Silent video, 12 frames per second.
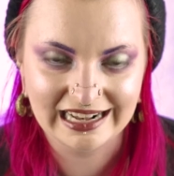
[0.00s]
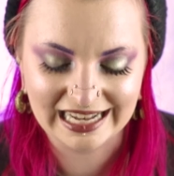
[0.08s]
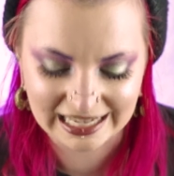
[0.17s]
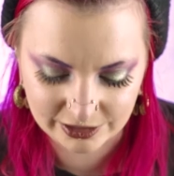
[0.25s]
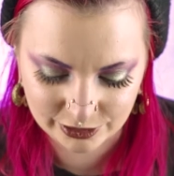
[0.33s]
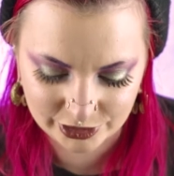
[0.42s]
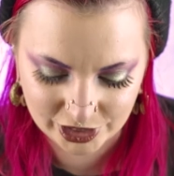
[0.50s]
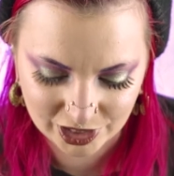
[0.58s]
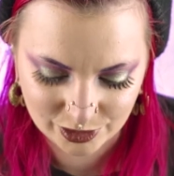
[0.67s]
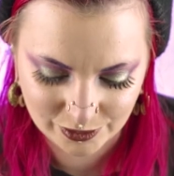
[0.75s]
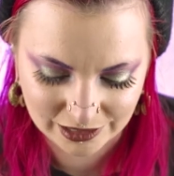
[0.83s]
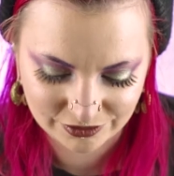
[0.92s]
I don't
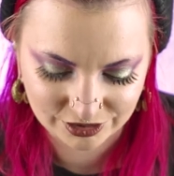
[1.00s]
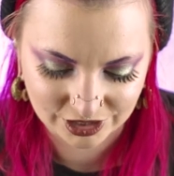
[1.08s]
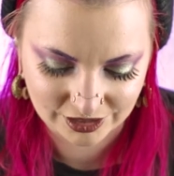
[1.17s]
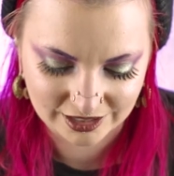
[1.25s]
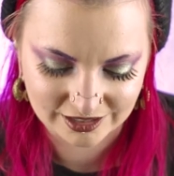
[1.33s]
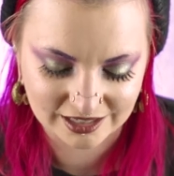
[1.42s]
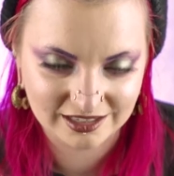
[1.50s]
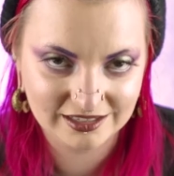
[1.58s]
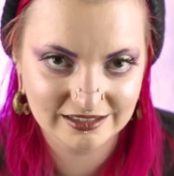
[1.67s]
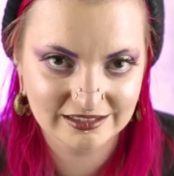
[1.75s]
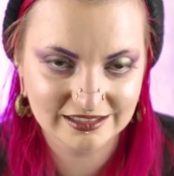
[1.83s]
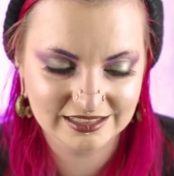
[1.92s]
know if there are
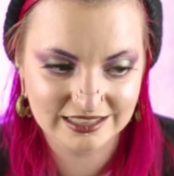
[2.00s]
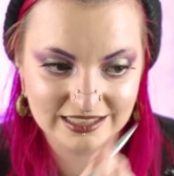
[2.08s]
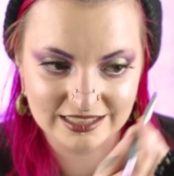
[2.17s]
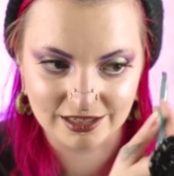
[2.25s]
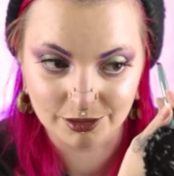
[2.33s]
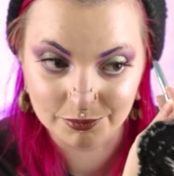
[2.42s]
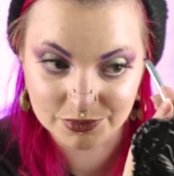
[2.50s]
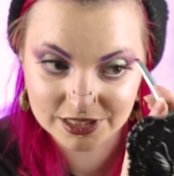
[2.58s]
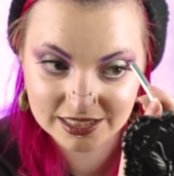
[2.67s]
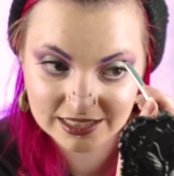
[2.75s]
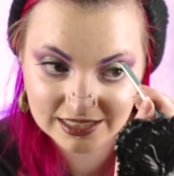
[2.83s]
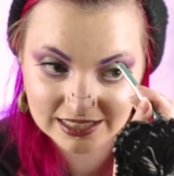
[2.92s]

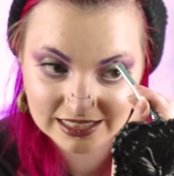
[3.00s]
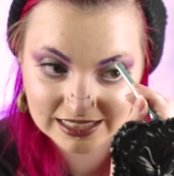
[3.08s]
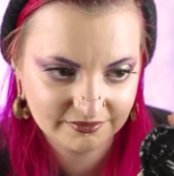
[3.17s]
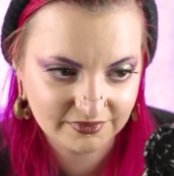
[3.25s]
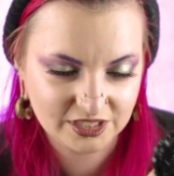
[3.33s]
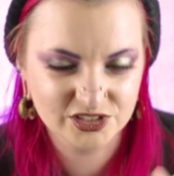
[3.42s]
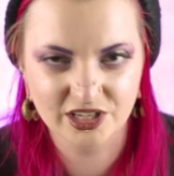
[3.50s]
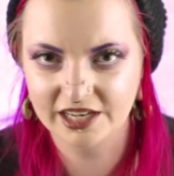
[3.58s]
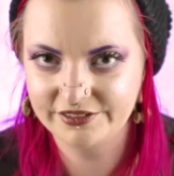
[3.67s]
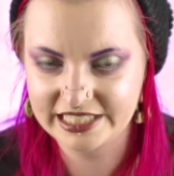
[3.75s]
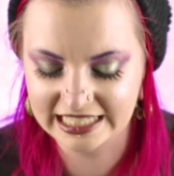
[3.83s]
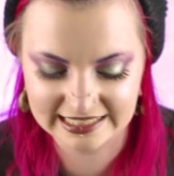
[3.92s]
subs. So I
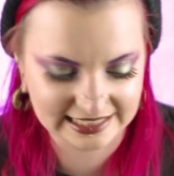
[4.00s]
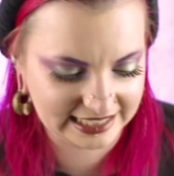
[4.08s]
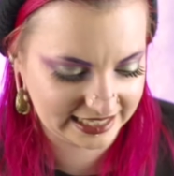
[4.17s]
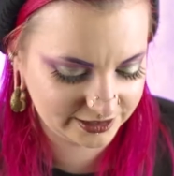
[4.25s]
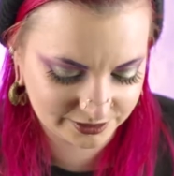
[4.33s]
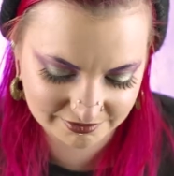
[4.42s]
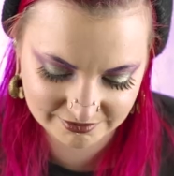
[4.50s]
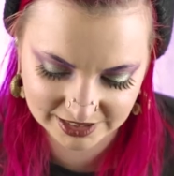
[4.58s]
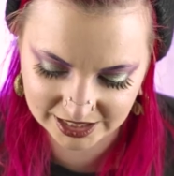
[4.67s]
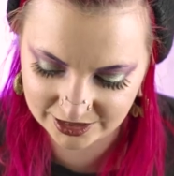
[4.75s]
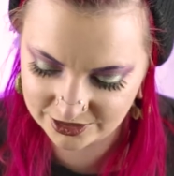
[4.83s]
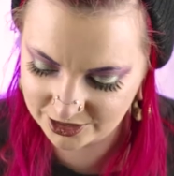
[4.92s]
haven't tested out
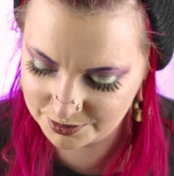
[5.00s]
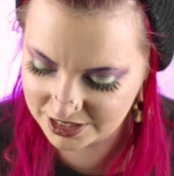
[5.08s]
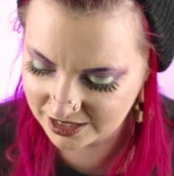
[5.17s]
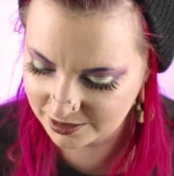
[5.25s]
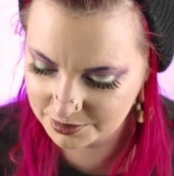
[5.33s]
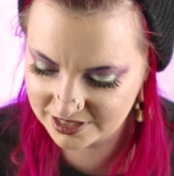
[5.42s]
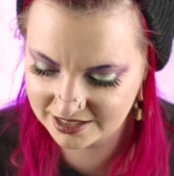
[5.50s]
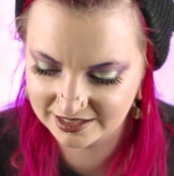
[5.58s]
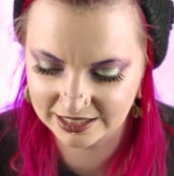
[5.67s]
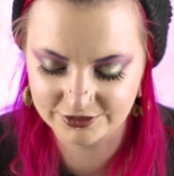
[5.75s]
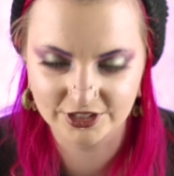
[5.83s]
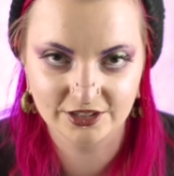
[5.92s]
the YouTube subs.
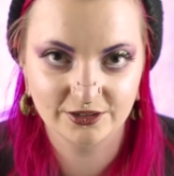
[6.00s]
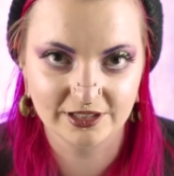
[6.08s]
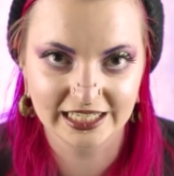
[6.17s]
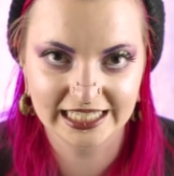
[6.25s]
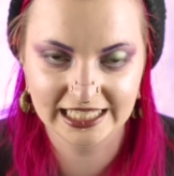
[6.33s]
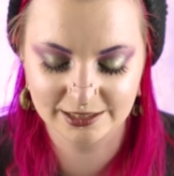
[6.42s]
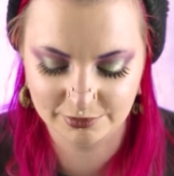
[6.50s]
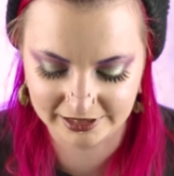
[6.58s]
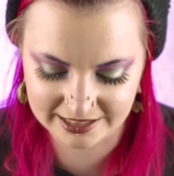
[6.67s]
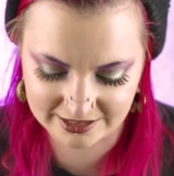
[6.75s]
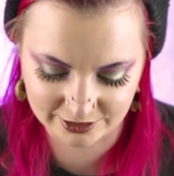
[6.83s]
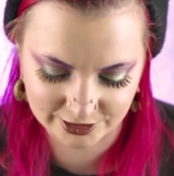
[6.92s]
If you don't like it,
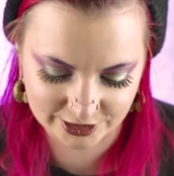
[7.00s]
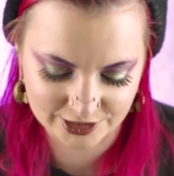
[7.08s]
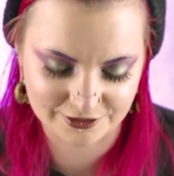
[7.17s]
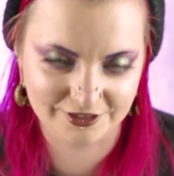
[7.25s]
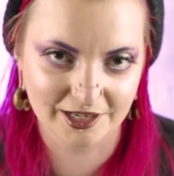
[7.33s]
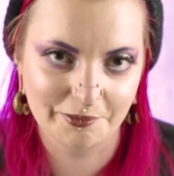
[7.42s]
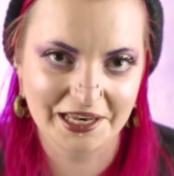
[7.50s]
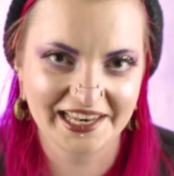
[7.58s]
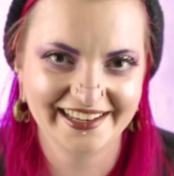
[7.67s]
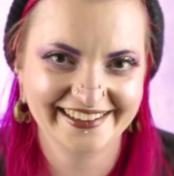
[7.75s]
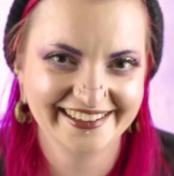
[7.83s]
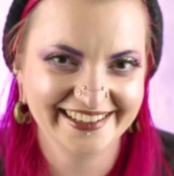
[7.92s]
please don't crucify
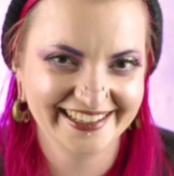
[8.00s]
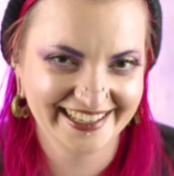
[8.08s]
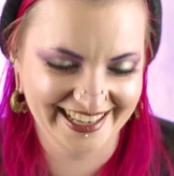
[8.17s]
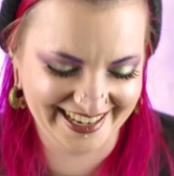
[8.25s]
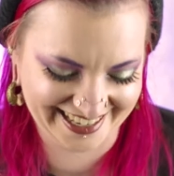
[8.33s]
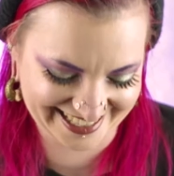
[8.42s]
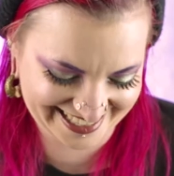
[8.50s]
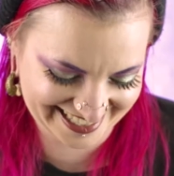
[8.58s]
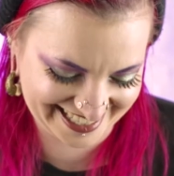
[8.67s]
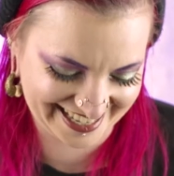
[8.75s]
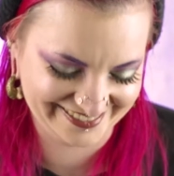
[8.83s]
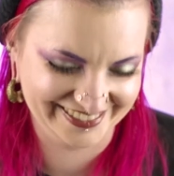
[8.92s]
me.
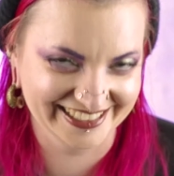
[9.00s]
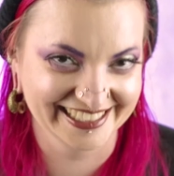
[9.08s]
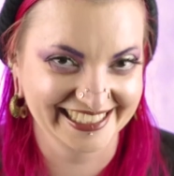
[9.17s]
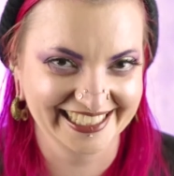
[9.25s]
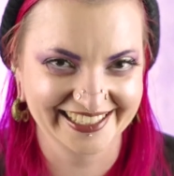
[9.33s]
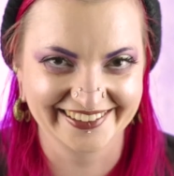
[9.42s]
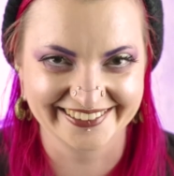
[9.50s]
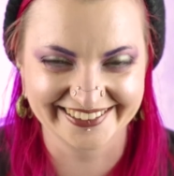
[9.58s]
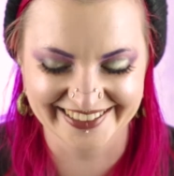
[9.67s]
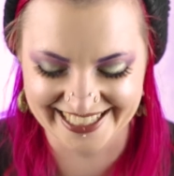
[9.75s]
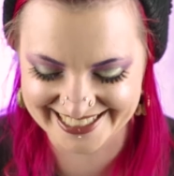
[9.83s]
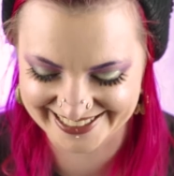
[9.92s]
It's definitely a cult
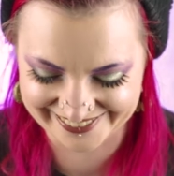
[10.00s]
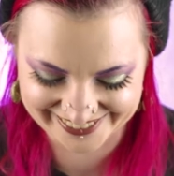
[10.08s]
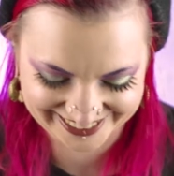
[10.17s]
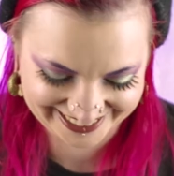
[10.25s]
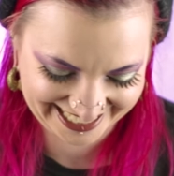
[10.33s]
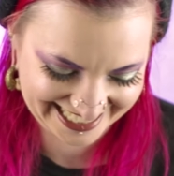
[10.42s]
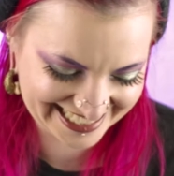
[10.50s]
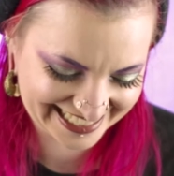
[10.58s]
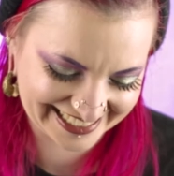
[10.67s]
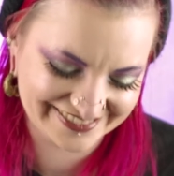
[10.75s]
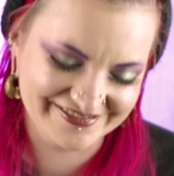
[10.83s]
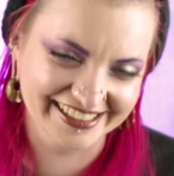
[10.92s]
classic for a
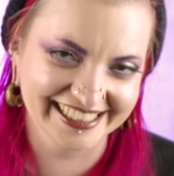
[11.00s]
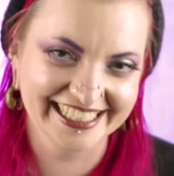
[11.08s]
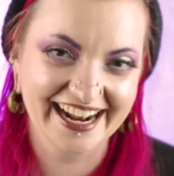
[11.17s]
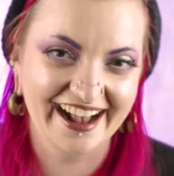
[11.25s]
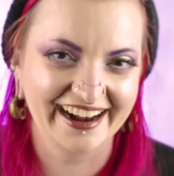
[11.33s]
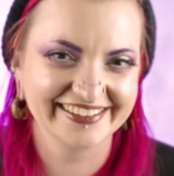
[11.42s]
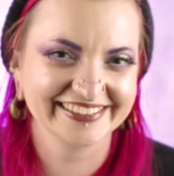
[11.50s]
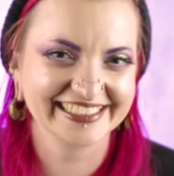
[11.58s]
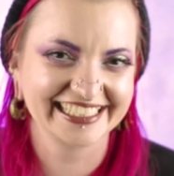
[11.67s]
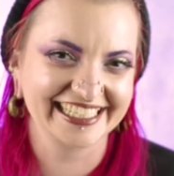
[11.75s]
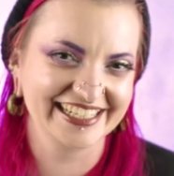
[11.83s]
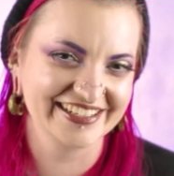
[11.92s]
reason, but I
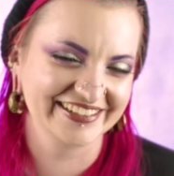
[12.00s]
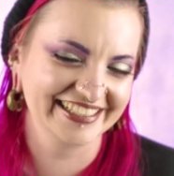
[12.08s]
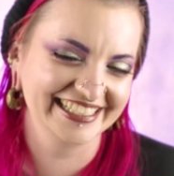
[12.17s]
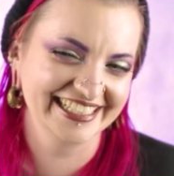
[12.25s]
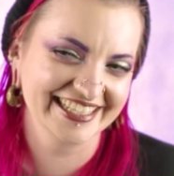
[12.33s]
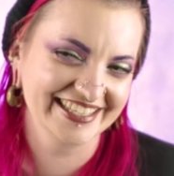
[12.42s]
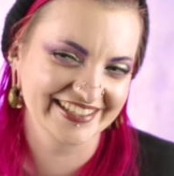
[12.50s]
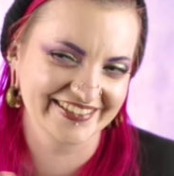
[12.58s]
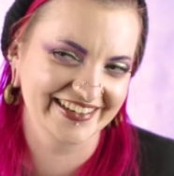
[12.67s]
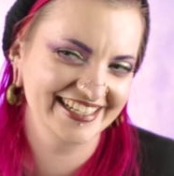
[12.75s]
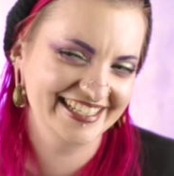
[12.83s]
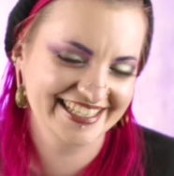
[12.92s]
really enjoyed it, so
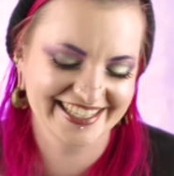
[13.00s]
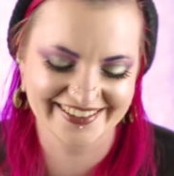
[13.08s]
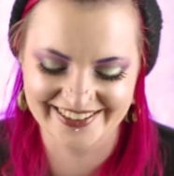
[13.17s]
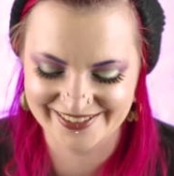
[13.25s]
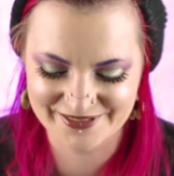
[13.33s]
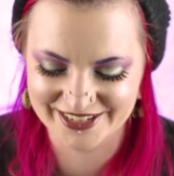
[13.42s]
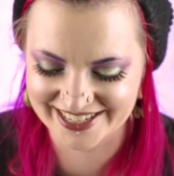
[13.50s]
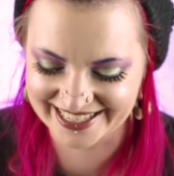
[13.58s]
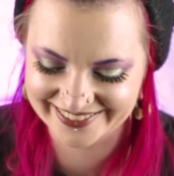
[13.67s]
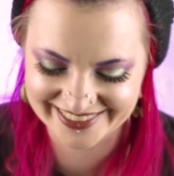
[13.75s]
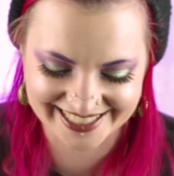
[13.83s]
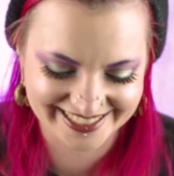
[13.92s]
I just thought I'd put it
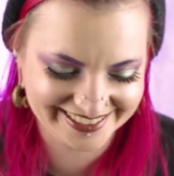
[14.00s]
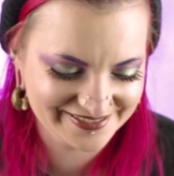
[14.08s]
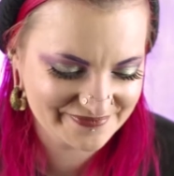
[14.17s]
out there.